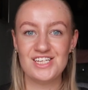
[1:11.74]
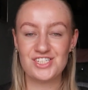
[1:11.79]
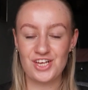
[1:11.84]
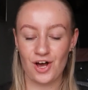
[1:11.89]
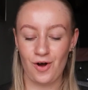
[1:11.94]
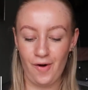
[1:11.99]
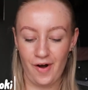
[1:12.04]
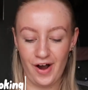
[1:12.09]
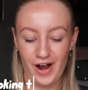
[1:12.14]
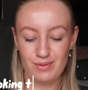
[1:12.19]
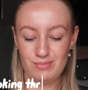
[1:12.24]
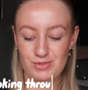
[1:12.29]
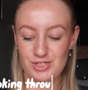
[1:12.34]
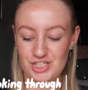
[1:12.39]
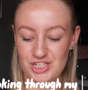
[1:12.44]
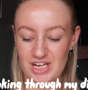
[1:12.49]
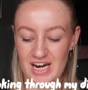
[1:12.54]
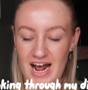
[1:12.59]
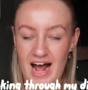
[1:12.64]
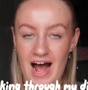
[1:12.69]
So I am
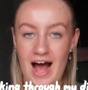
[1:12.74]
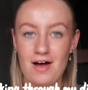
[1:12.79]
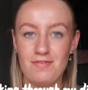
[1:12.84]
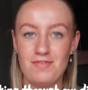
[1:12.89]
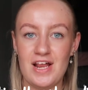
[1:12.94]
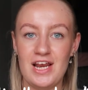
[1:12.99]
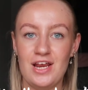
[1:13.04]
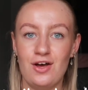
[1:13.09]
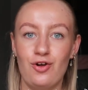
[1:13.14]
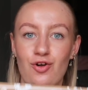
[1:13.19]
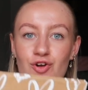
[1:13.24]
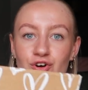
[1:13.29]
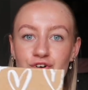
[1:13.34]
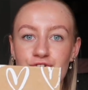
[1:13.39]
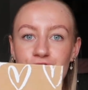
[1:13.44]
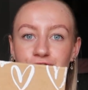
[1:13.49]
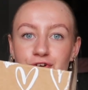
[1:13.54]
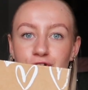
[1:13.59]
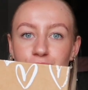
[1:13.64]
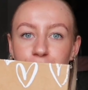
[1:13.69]
just going to have a little
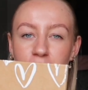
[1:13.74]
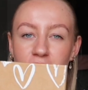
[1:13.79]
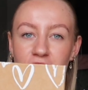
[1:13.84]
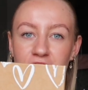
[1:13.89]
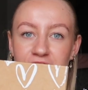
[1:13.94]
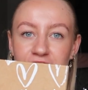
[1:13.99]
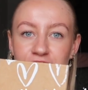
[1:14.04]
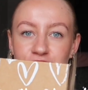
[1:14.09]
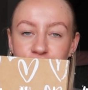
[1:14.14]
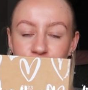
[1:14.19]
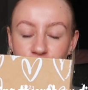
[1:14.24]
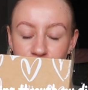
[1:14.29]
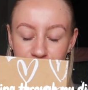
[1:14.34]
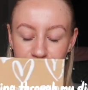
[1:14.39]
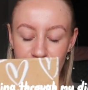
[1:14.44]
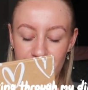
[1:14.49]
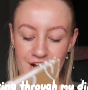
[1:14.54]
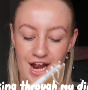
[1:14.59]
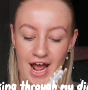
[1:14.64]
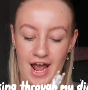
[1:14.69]
look through my
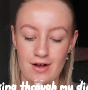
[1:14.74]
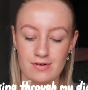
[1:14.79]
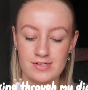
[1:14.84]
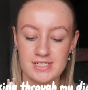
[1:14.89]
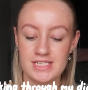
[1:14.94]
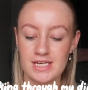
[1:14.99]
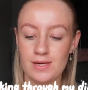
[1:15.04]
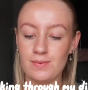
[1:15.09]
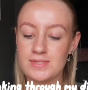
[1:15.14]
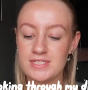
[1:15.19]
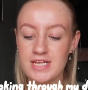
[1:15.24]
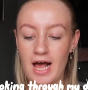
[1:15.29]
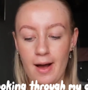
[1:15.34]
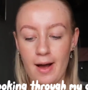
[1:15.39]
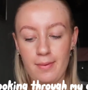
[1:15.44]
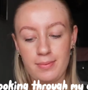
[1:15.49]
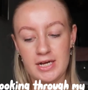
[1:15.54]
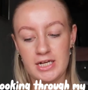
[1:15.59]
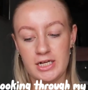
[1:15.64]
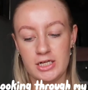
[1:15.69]
diary now, see what's
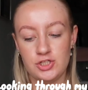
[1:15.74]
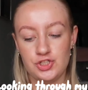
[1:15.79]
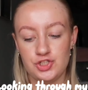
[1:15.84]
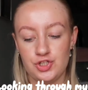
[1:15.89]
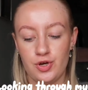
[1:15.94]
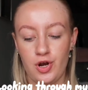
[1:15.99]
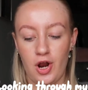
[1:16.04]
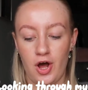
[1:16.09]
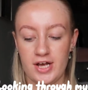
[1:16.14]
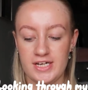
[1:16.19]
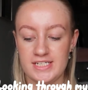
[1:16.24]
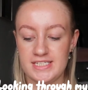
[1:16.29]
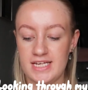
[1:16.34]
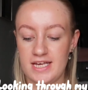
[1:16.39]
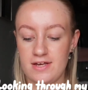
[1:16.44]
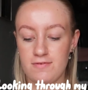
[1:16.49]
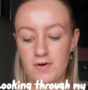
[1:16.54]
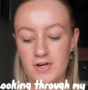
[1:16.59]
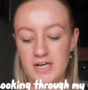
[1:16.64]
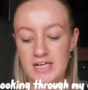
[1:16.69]
happening in July, see
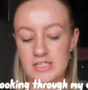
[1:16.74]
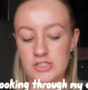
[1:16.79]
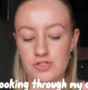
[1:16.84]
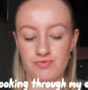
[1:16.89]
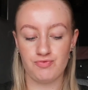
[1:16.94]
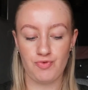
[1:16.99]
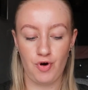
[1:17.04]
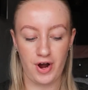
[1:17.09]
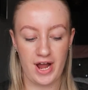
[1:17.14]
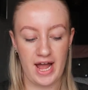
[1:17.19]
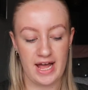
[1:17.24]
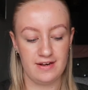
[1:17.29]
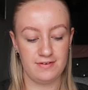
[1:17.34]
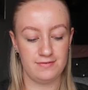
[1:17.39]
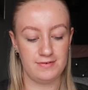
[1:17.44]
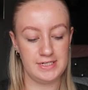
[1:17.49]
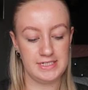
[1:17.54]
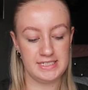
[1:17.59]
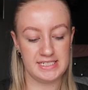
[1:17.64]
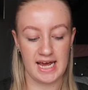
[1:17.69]
if I need to write
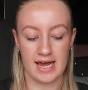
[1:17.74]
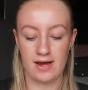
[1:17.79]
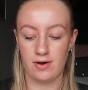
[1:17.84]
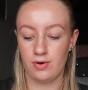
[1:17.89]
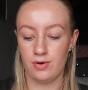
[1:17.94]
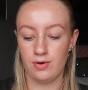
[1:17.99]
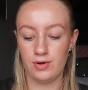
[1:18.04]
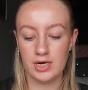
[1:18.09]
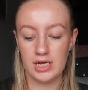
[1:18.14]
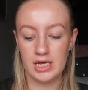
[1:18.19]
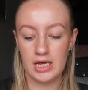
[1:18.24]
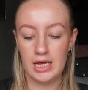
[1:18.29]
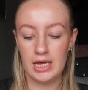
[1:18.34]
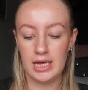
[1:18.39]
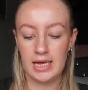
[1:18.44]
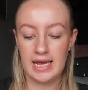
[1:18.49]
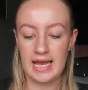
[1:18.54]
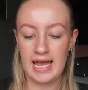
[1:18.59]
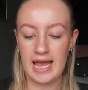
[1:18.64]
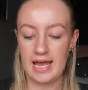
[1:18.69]
anything down,
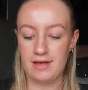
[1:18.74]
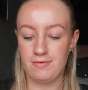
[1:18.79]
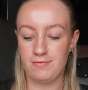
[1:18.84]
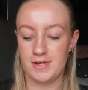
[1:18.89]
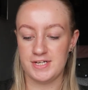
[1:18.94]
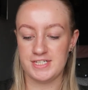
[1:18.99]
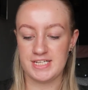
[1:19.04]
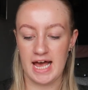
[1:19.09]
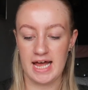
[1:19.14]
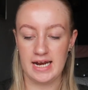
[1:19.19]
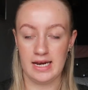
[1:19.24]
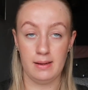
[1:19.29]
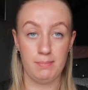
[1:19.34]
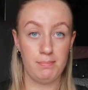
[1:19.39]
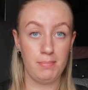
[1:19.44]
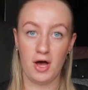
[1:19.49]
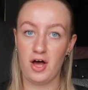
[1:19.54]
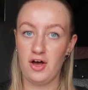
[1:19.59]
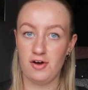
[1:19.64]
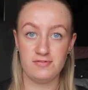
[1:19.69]
if there's any
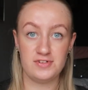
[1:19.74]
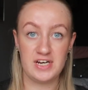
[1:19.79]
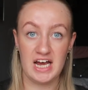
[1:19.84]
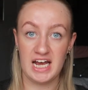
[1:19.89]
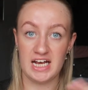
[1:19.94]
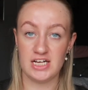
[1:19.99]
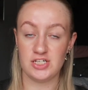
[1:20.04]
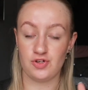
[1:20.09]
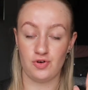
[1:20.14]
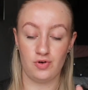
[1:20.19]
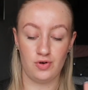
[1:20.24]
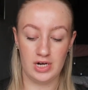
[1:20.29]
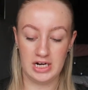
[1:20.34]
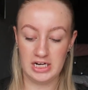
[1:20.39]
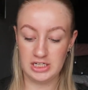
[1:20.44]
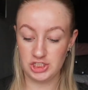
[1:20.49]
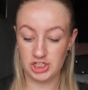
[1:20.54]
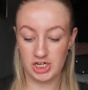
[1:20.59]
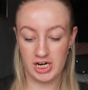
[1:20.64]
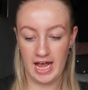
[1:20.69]
birthdays or
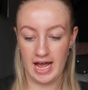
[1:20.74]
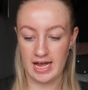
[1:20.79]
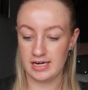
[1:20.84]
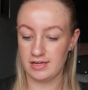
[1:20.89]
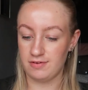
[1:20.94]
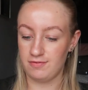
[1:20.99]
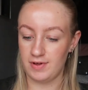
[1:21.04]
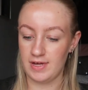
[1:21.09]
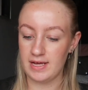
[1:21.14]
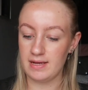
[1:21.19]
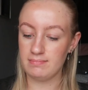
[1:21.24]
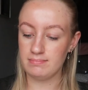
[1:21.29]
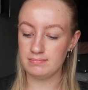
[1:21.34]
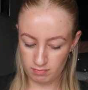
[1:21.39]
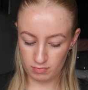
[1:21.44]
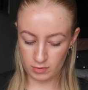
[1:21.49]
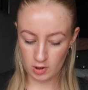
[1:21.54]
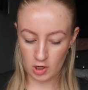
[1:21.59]
literally anything.